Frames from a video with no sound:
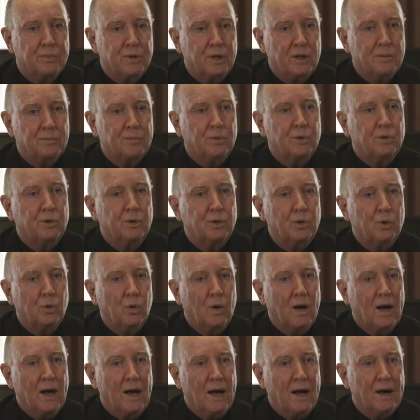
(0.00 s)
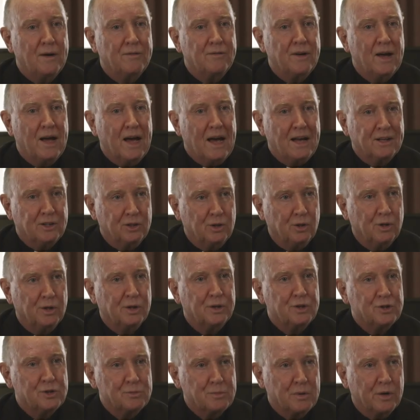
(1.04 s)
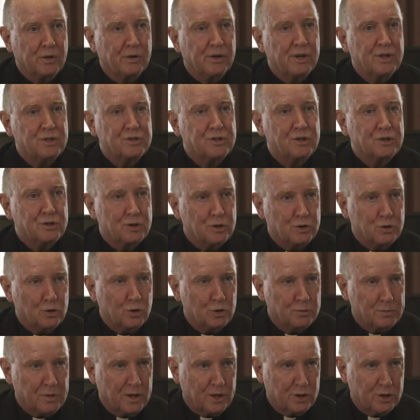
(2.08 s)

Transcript: people who have had good experiences in youth